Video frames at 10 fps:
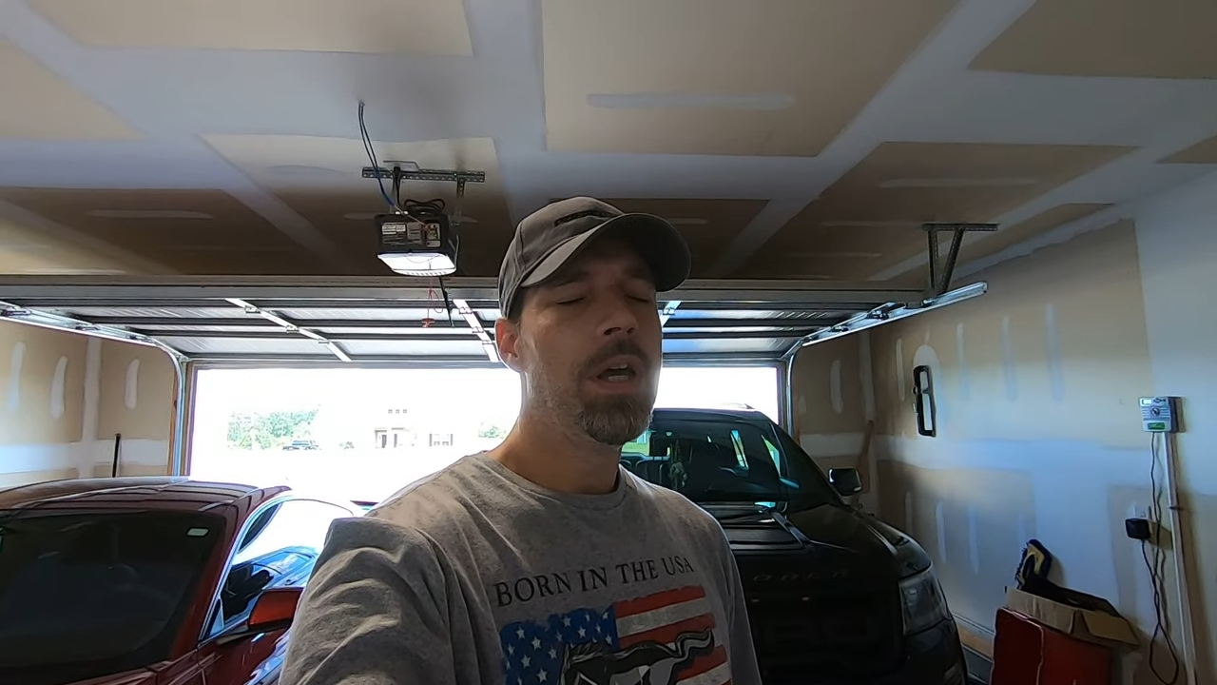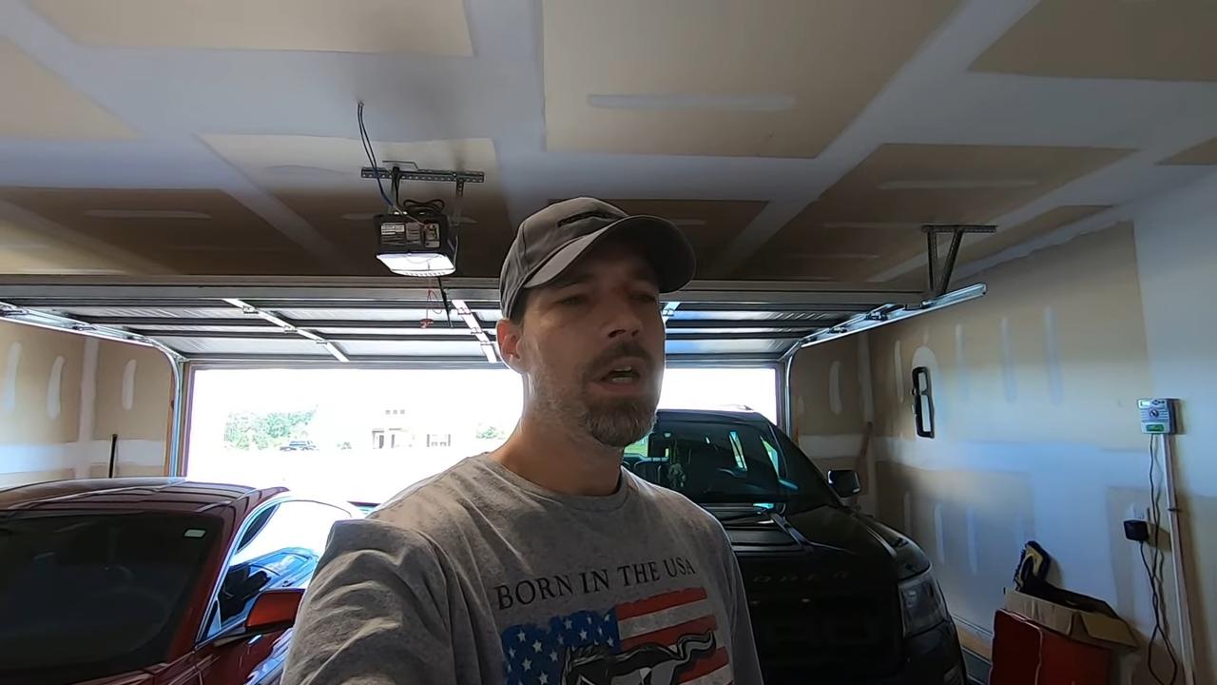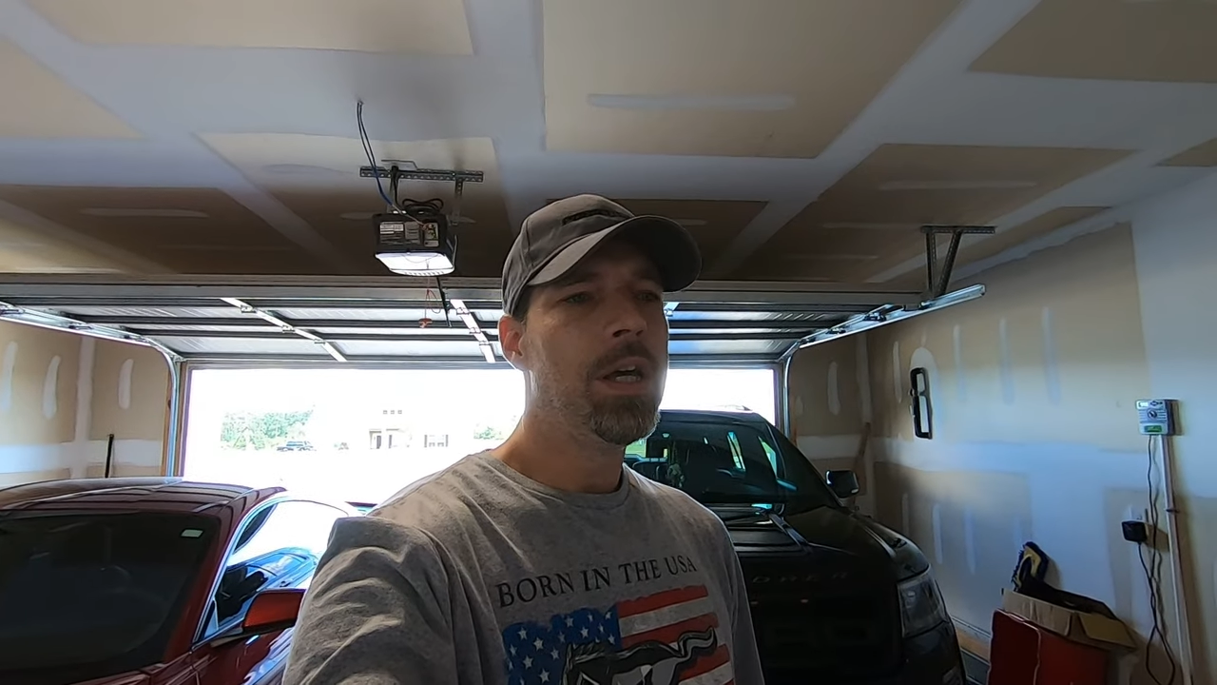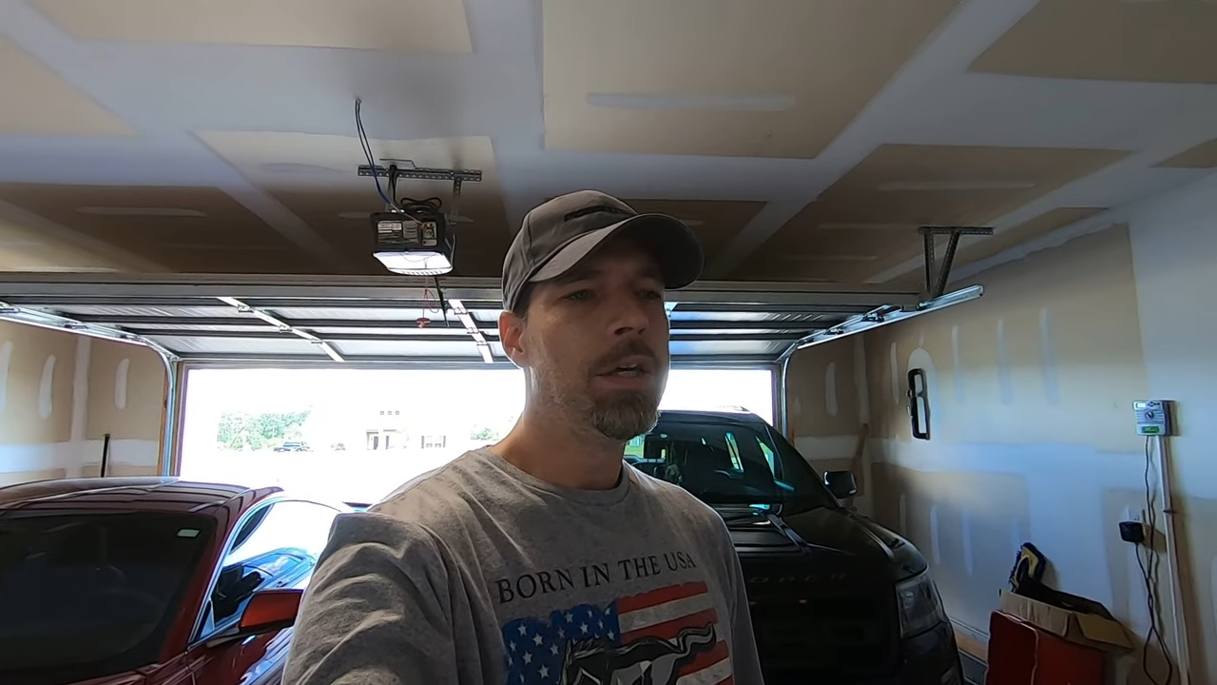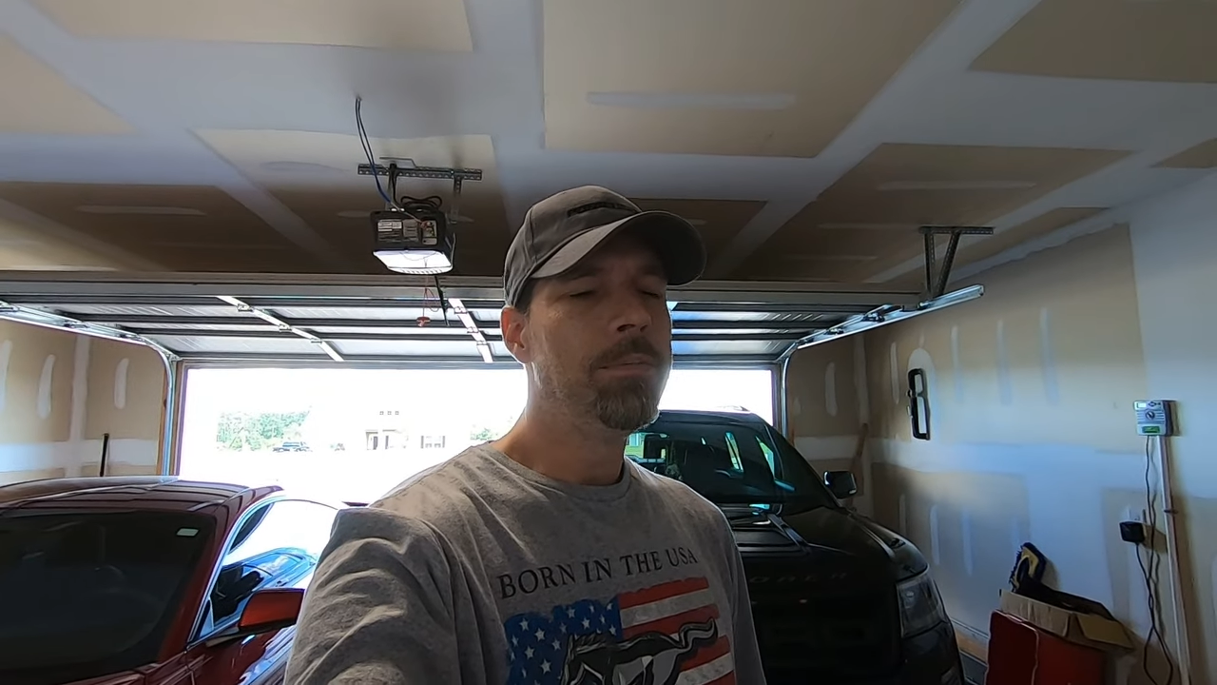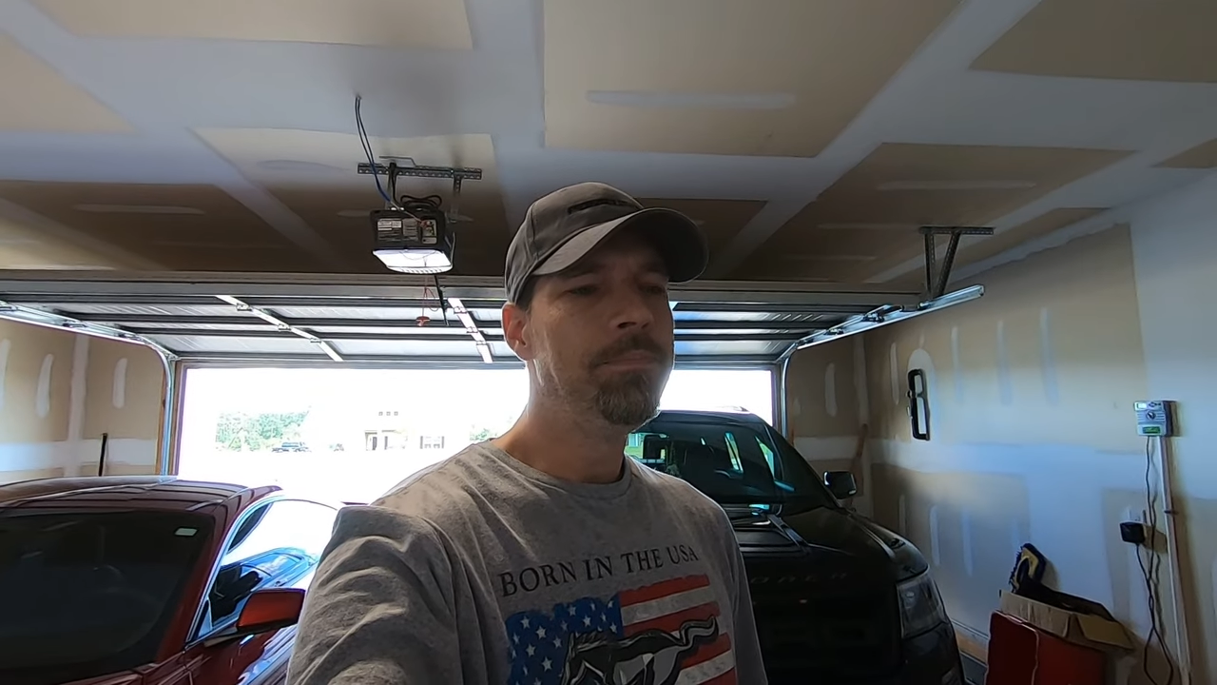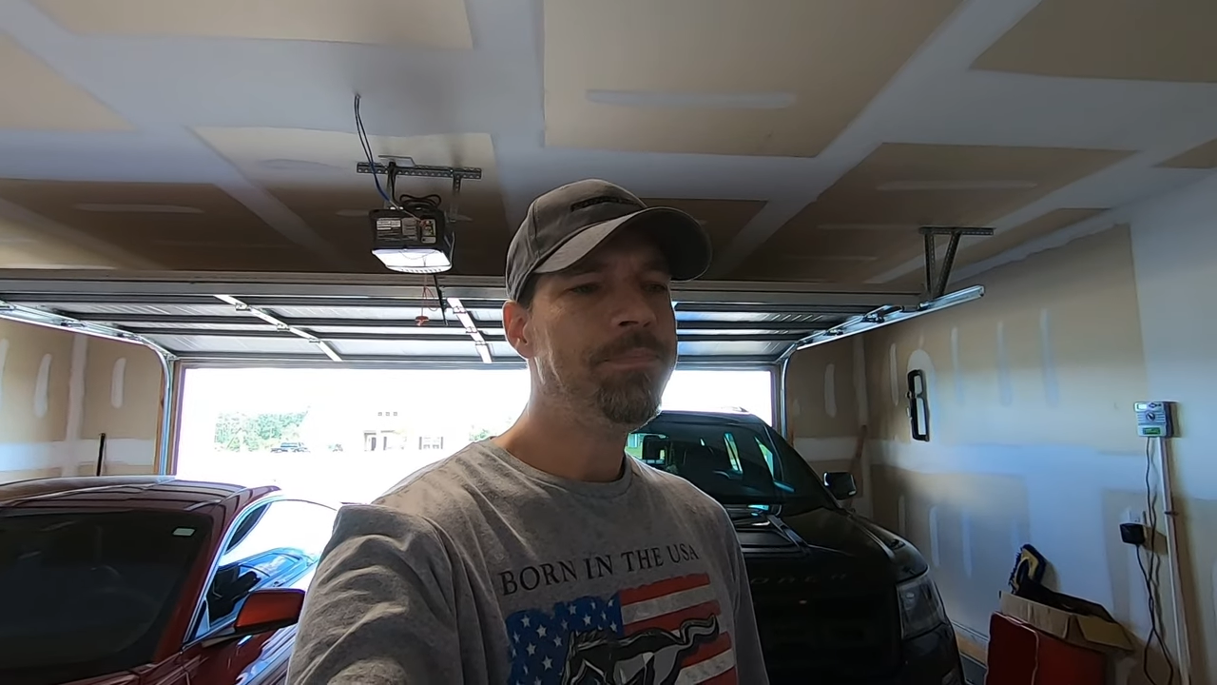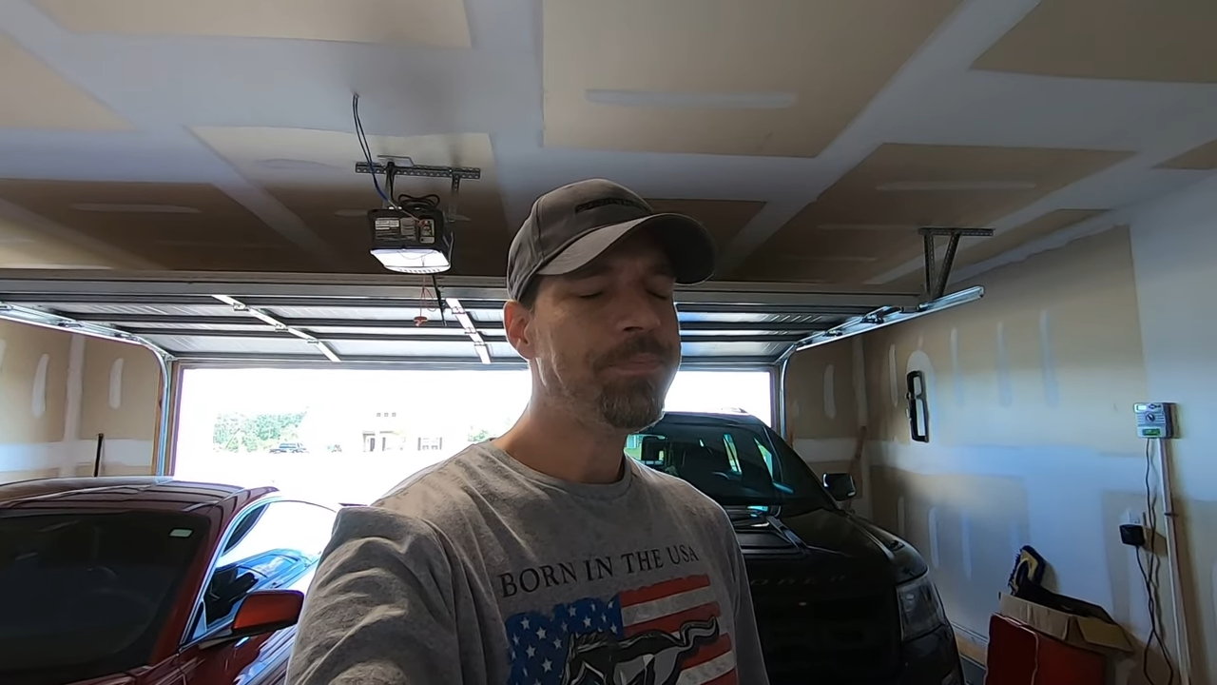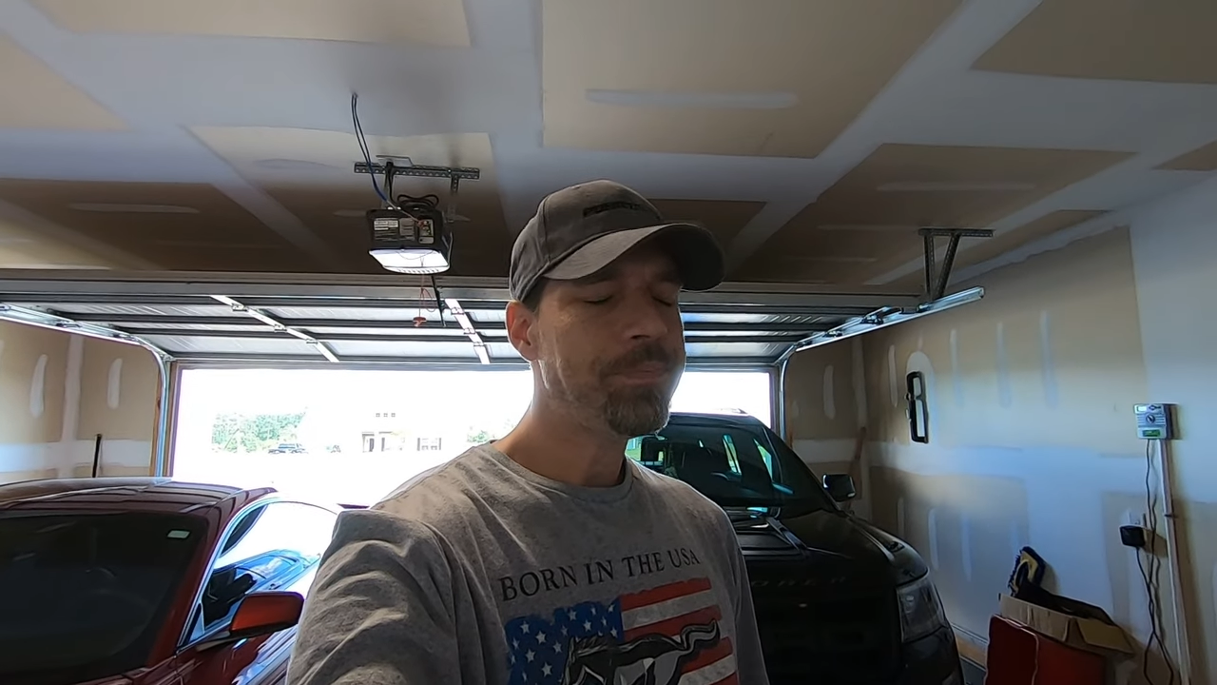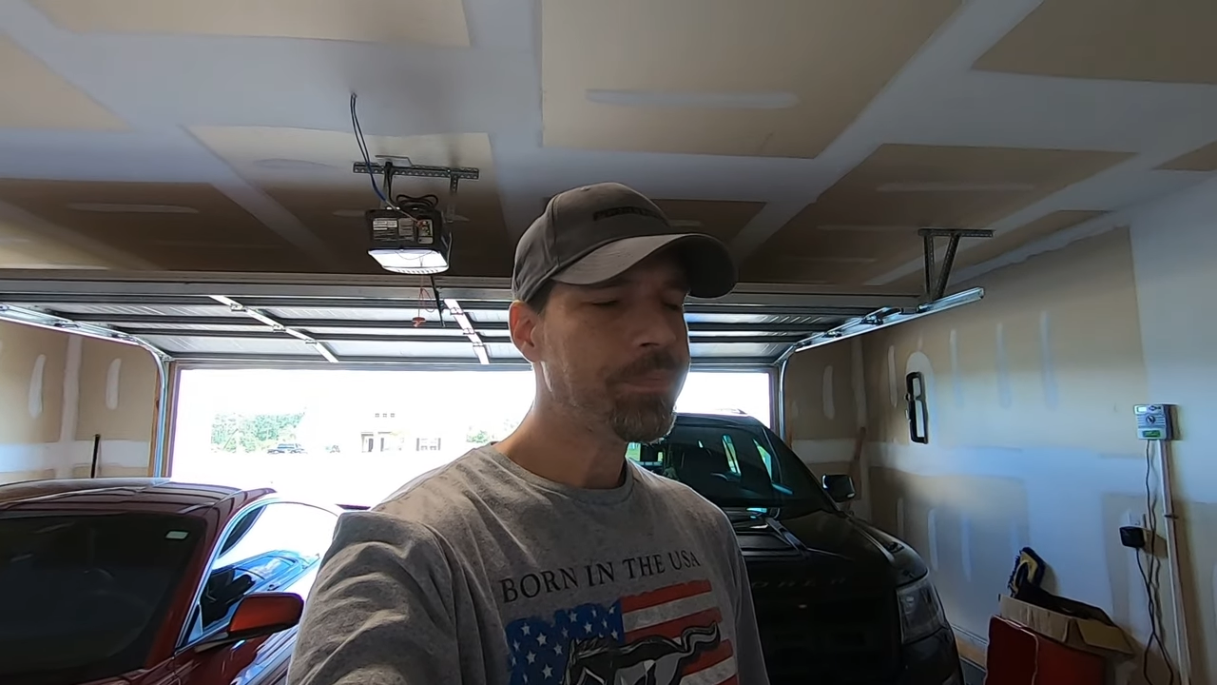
Um,